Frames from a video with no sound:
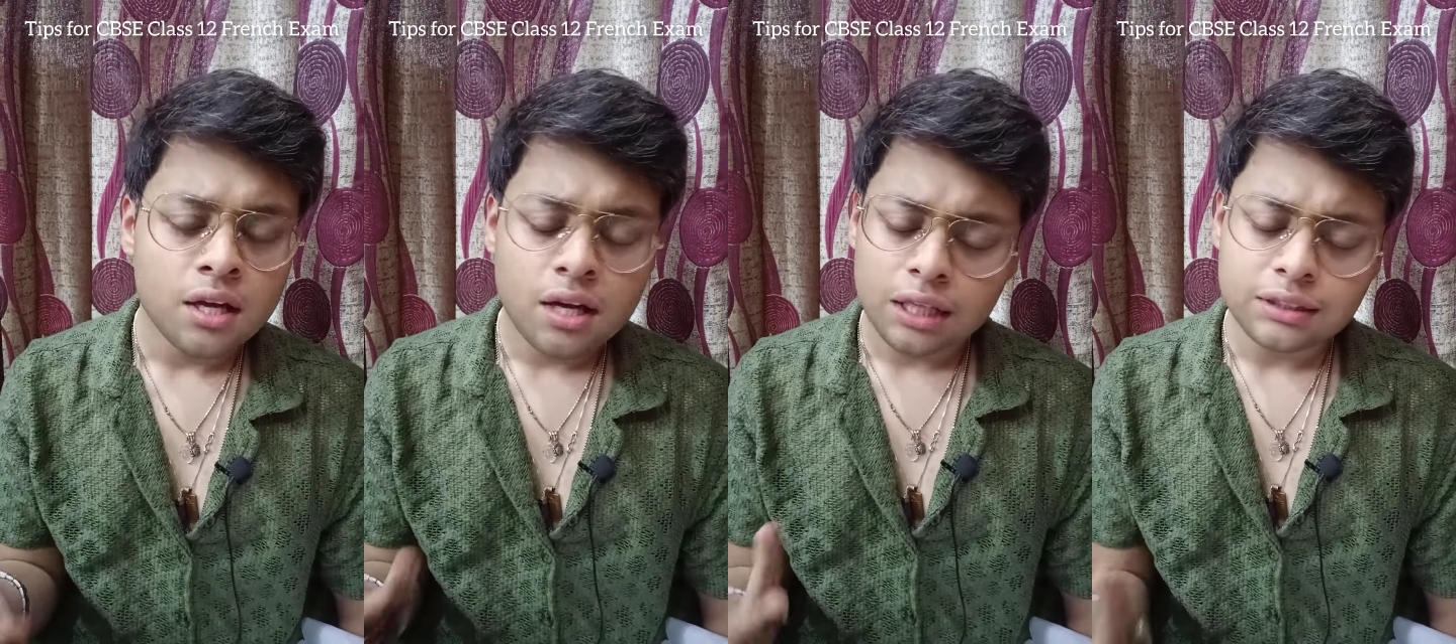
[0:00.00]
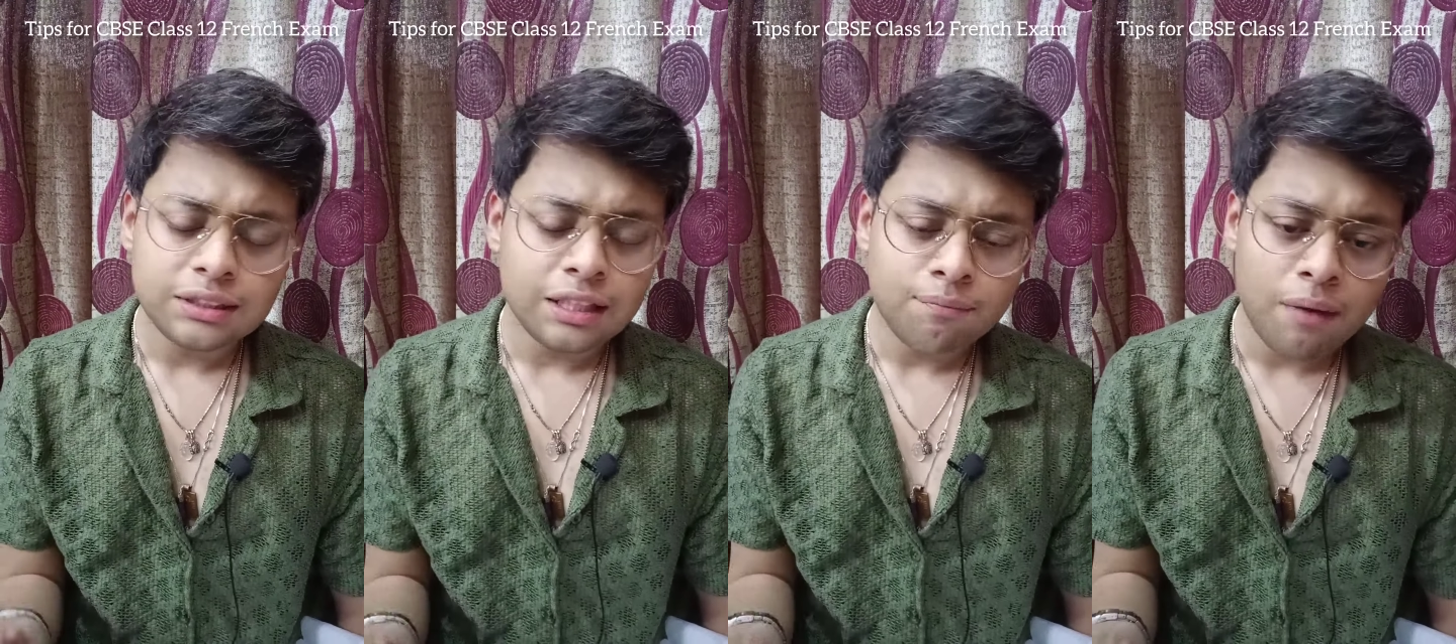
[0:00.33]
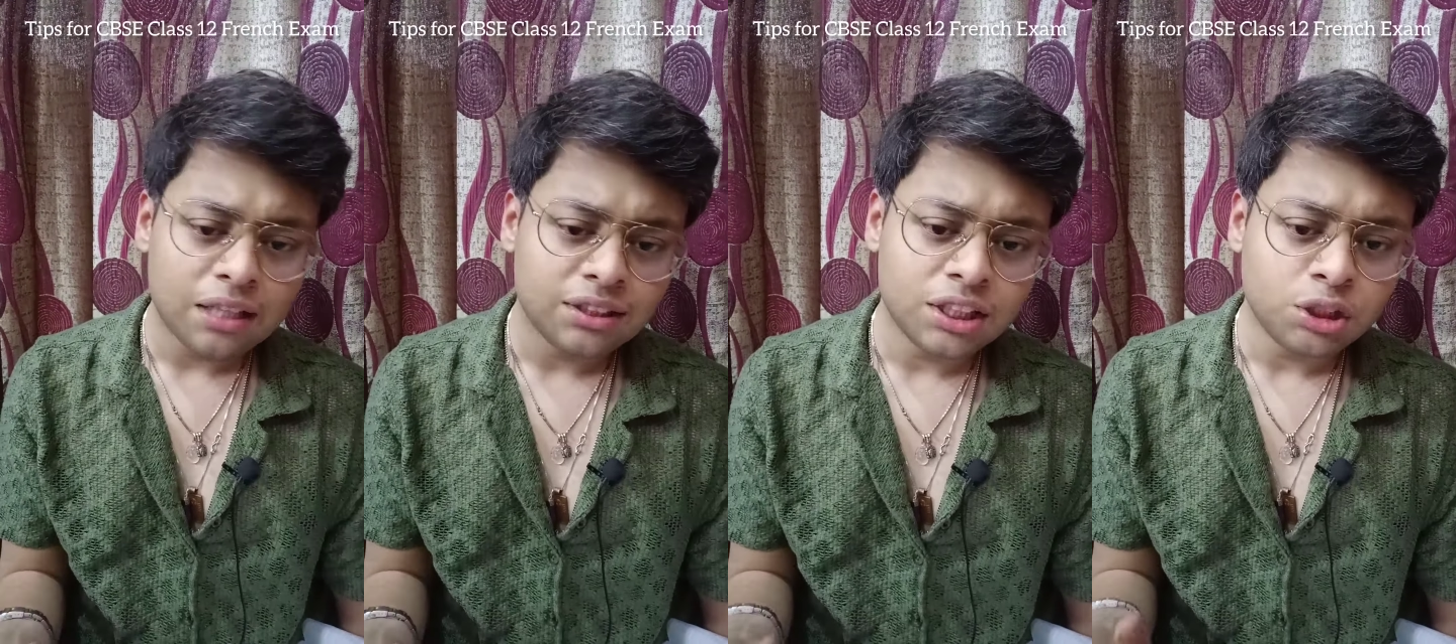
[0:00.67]
Unseen
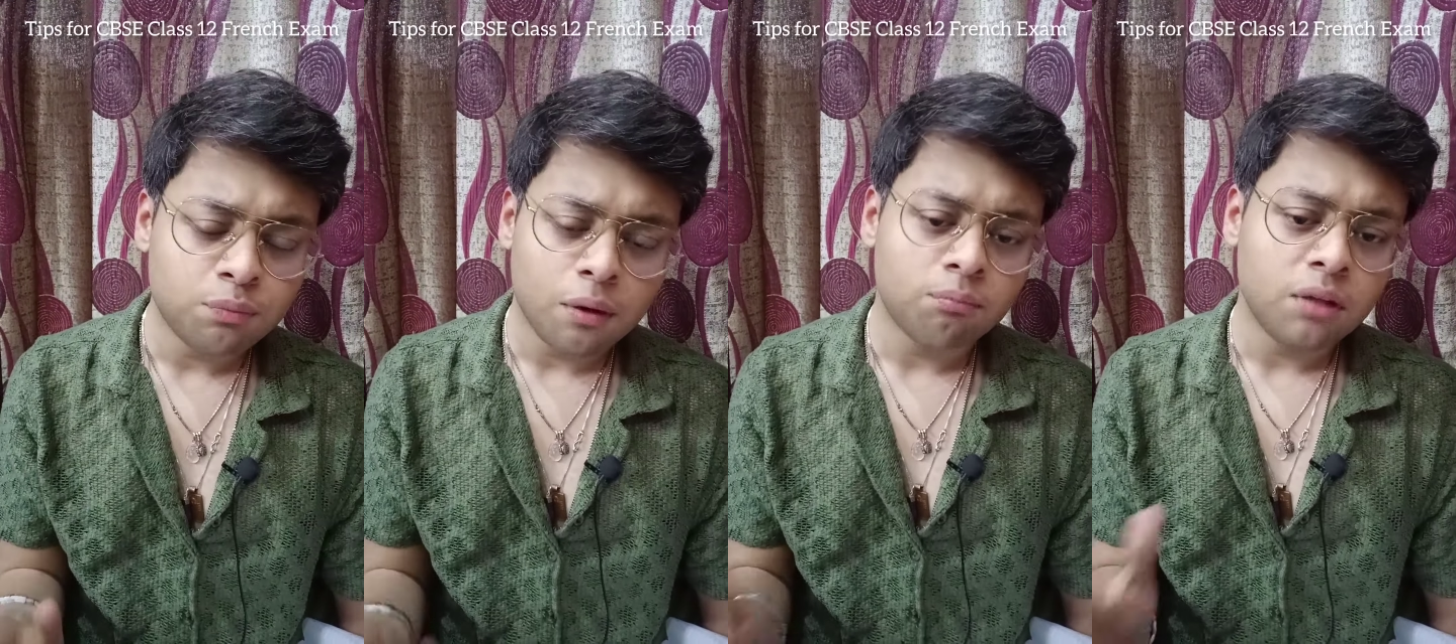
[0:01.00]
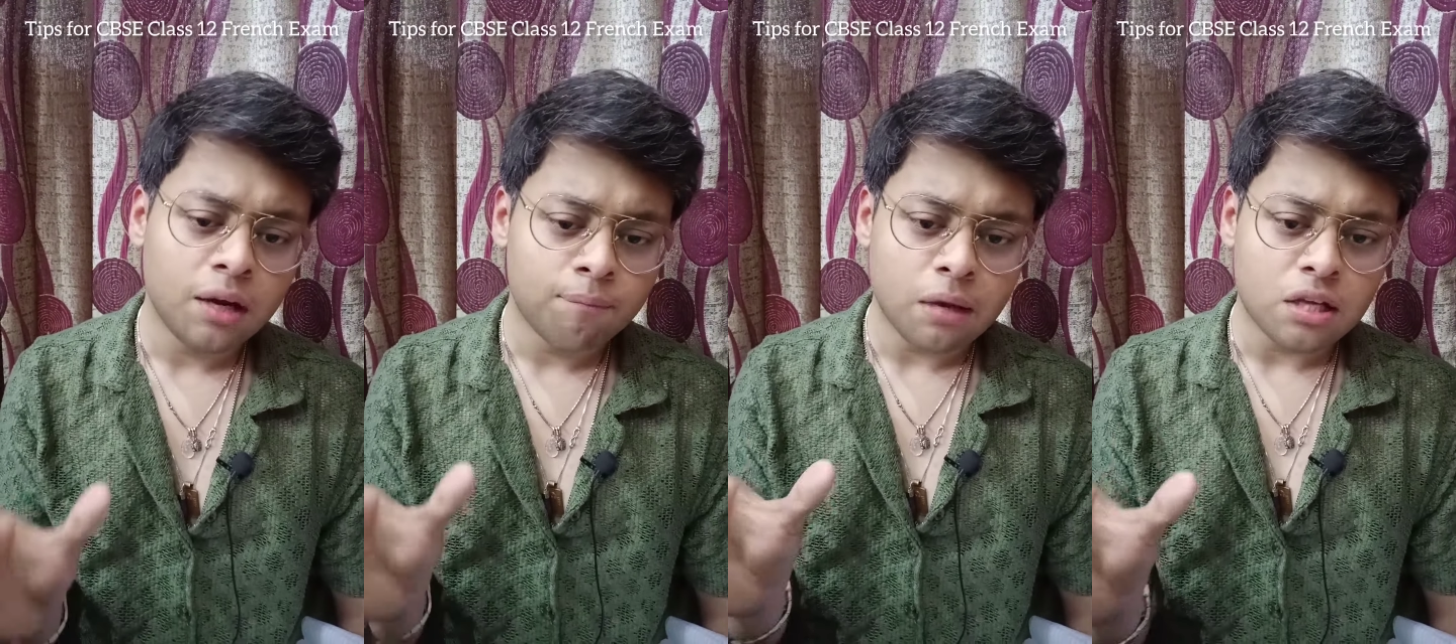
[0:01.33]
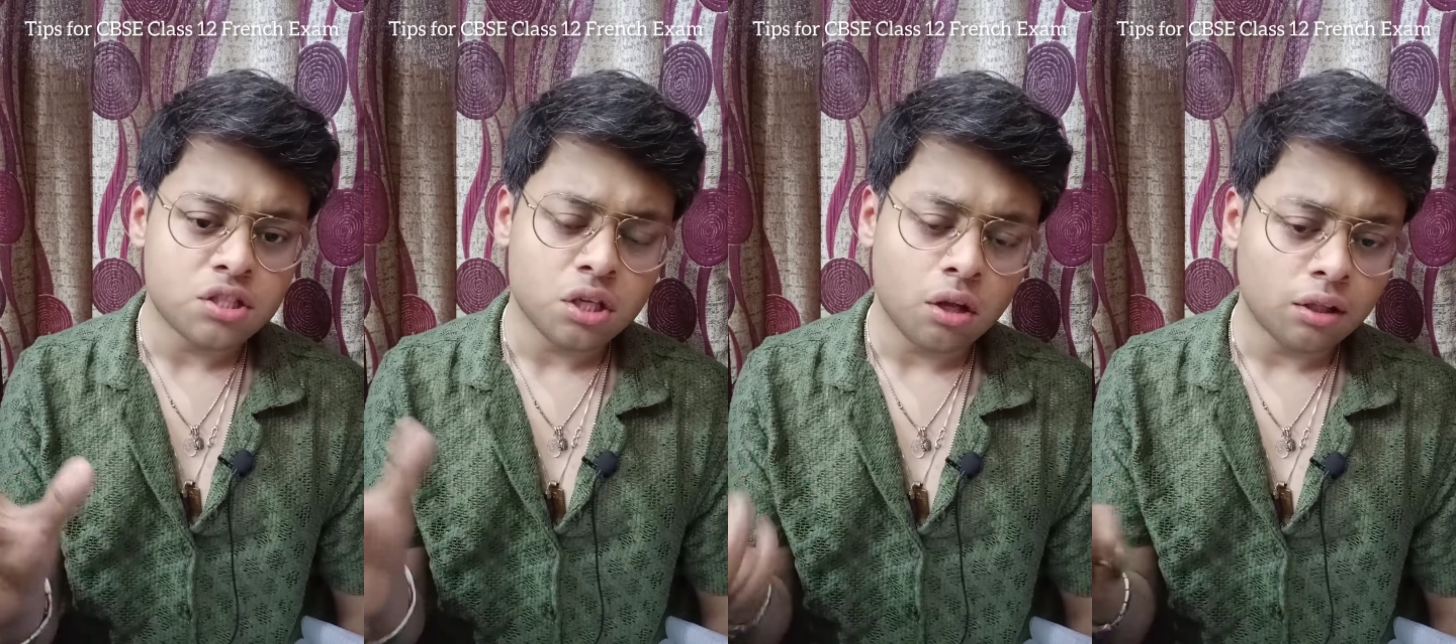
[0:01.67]
passage, probably a
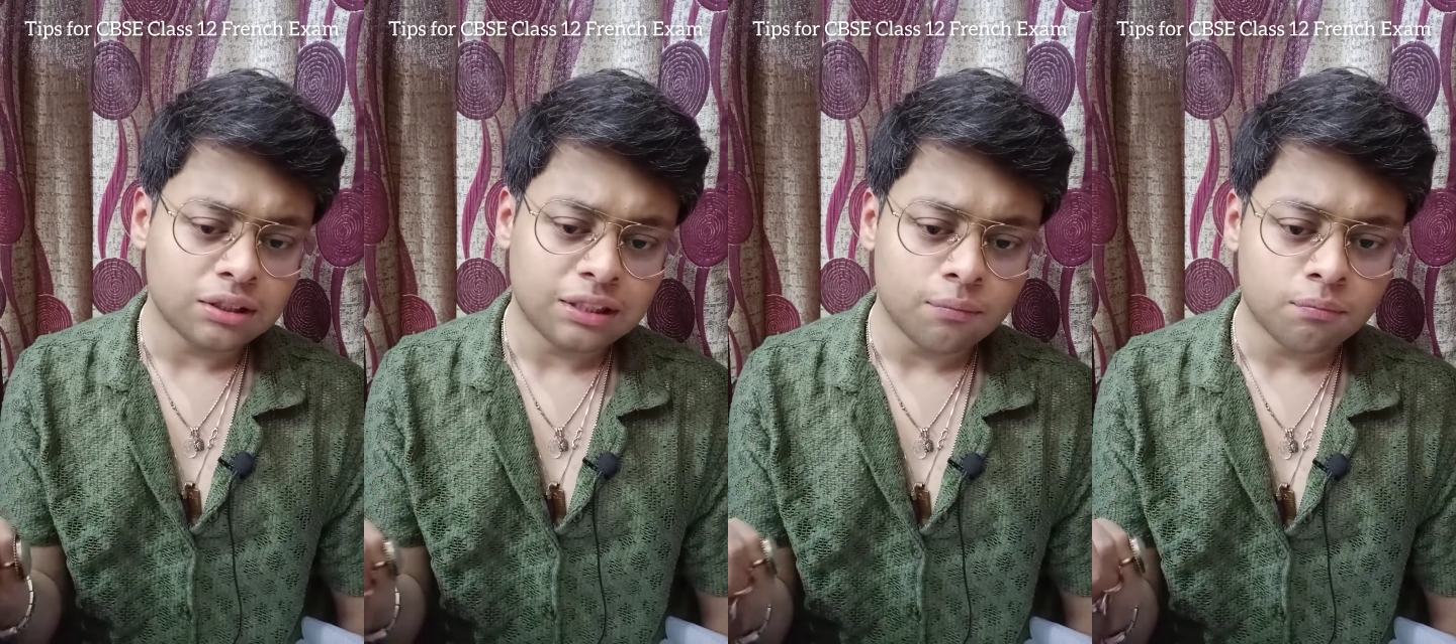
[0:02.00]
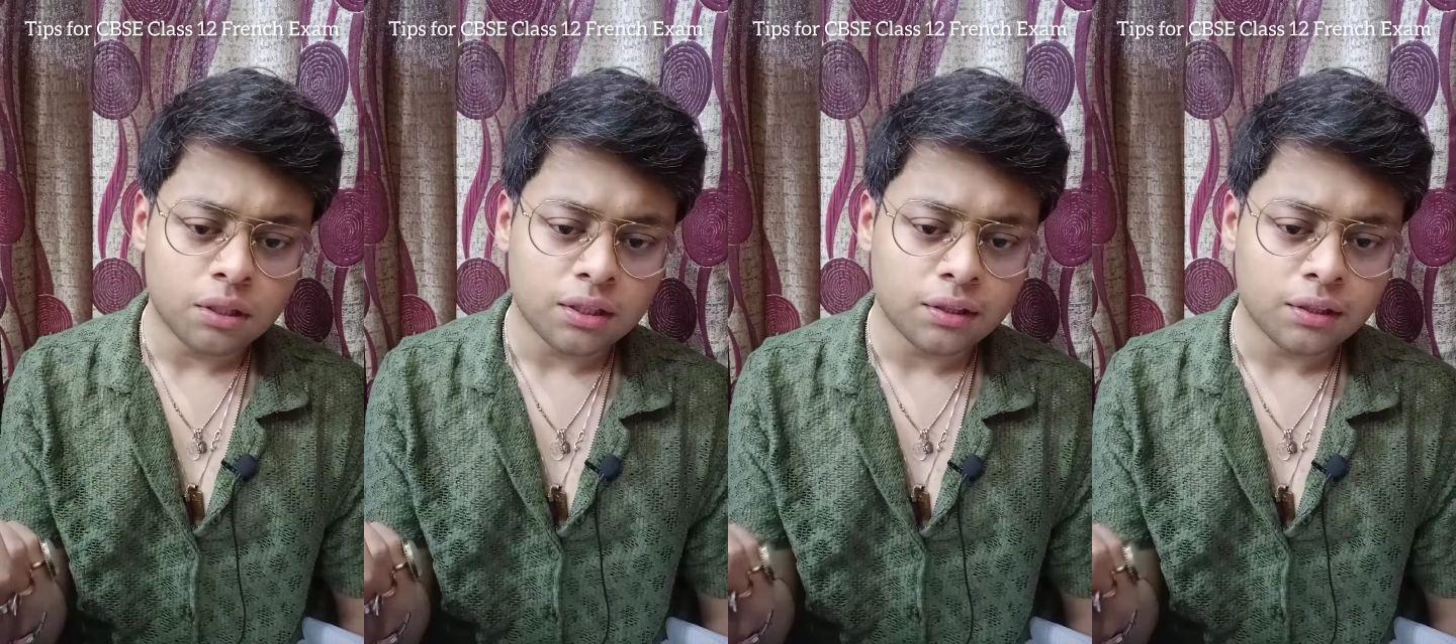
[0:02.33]
picture or some